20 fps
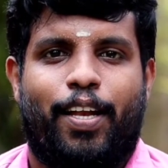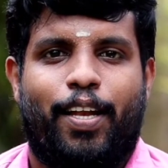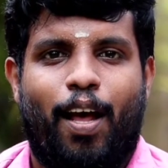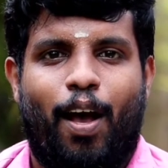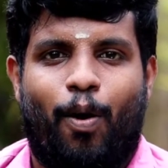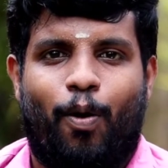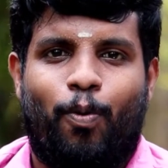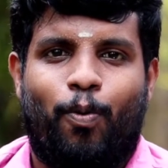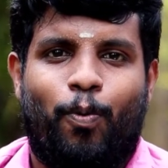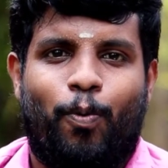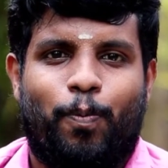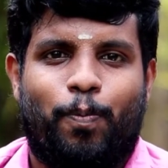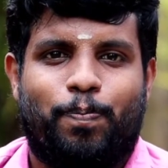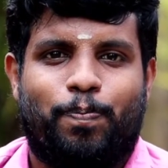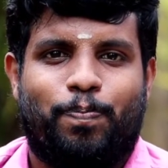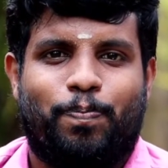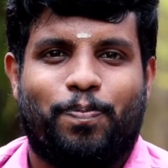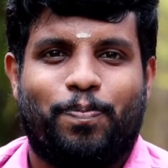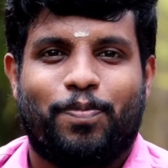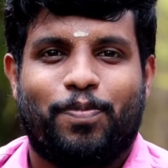Now
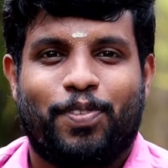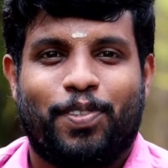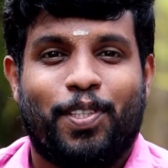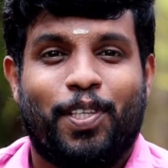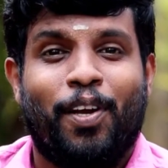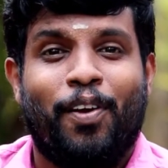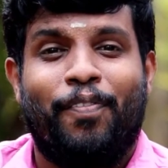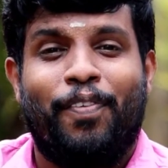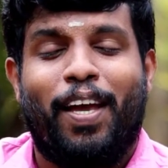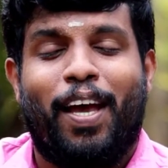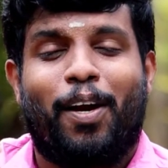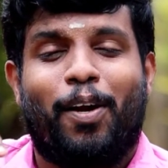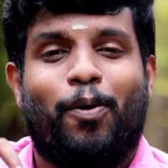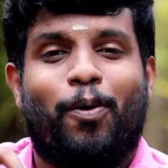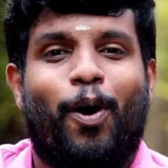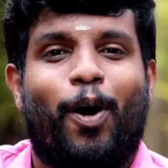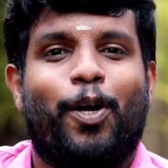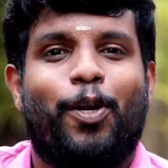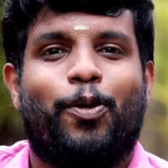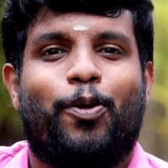we are
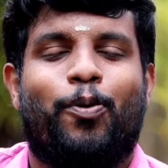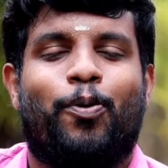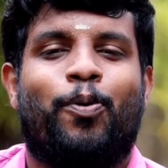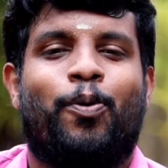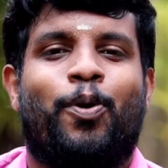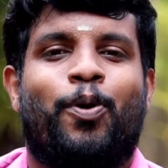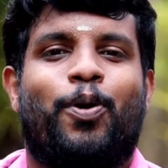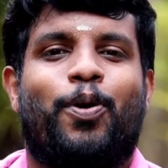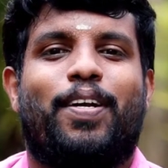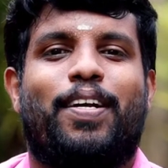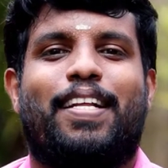going to